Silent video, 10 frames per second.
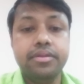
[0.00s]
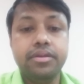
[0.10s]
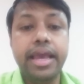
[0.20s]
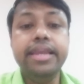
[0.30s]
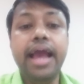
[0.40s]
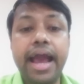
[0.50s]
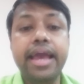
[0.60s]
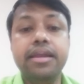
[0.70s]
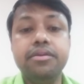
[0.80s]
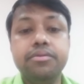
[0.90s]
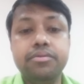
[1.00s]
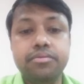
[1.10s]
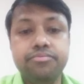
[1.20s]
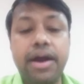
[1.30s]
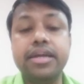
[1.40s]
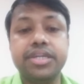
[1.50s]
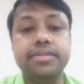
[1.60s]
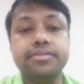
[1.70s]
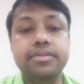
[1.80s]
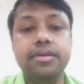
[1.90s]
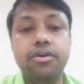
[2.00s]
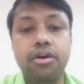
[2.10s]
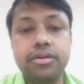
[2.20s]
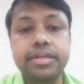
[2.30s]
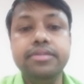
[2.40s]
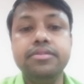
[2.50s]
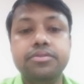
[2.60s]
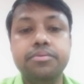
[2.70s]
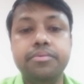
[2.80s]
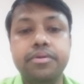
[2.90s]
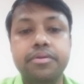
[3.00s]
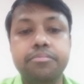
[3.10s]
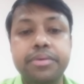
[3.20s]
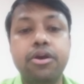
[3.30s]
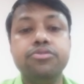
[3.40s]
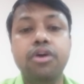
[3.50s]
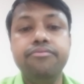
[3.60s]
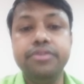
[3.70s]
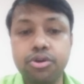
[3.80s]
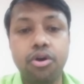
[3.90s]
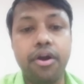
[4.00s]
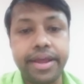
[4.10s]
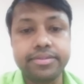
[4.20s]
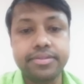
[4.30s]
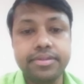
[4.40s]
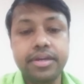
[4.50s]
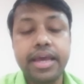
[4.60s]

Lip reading: any higher functions is because of neocortex,